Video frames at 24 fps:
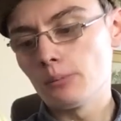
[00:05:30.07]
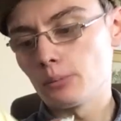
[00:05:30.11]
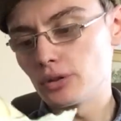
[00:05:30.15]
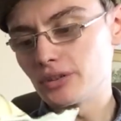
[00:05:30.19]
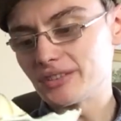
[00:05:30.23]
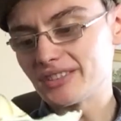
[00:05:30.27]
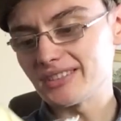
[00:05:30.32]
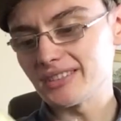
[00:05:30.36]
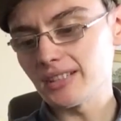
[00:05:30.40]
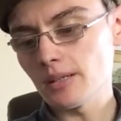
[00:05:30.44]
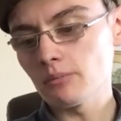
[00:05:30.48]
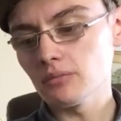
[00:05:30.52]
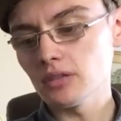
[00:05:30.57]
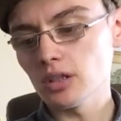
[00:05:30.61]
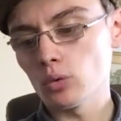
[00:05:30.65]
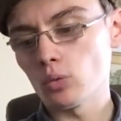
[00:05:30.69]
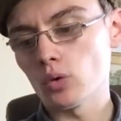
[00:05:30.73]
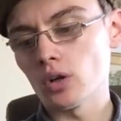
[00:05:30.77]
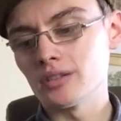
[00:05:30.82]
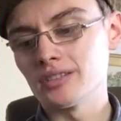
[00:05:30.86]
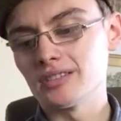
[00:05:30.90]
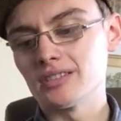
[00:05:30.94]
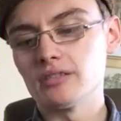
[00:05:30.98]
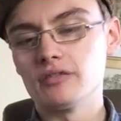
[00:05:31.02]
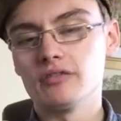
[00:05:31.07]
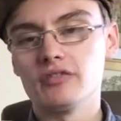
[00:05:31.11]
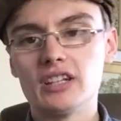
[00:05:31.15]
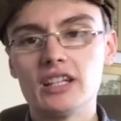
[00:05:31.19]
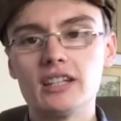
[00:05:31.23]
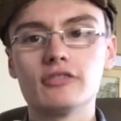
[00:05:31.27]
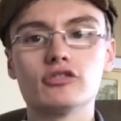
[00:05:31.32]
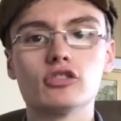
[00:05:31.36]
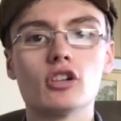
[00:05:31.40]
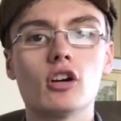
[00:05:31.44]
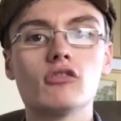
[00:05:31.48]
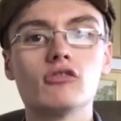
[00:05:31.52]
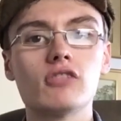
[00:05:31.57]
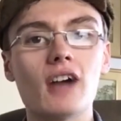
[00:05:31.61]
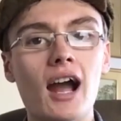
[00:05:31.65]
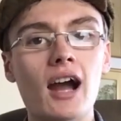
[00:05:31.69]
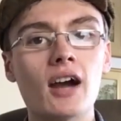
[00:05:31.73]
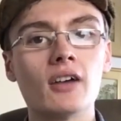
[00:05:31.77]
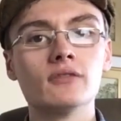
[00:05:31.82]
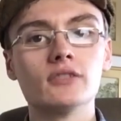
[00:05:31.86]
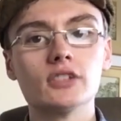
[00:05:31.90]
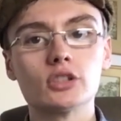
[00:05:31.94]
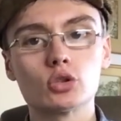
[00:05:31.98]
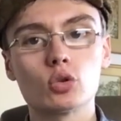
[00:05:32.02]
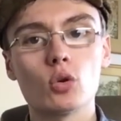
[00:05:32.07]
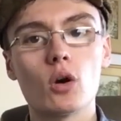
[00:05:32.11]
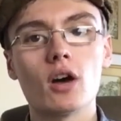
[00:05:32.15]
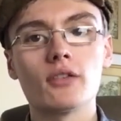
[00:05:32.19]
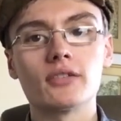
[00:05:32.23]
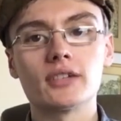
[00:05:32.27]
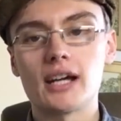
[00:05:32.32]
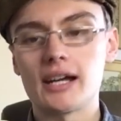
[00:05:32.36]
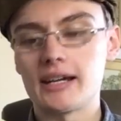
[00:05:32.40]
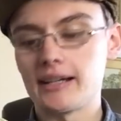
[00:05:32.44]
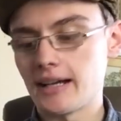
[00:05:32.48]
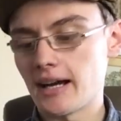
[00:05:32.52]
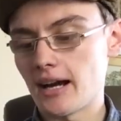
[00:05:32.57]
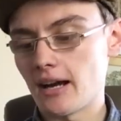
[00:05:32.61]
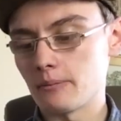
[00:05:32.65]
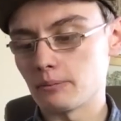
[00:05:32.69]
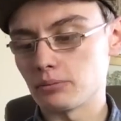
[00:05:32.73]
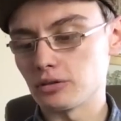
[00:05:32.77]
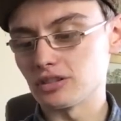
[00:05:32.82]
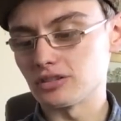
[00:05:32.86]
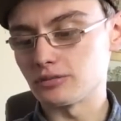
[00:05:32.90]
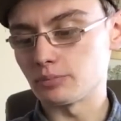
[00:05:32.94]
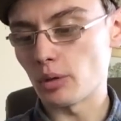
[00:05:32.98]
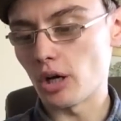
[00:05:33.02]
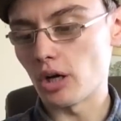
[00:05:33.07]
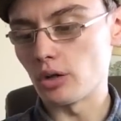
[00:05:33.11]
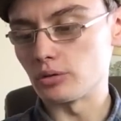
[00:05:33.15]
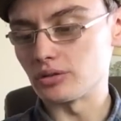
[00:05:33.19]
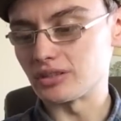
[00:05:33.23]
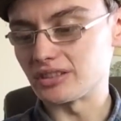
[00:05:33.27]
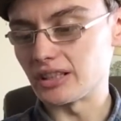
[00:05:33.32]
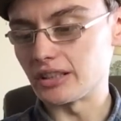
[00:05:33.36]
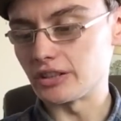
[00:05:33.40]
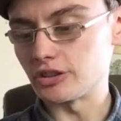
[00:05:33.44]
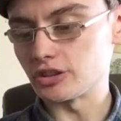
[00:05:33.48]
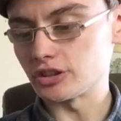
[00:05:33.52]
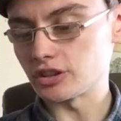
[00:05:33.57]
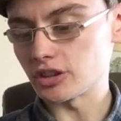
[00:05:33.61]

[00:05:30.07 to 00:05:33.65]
but similar ones of these for around the $12.99 plus postage.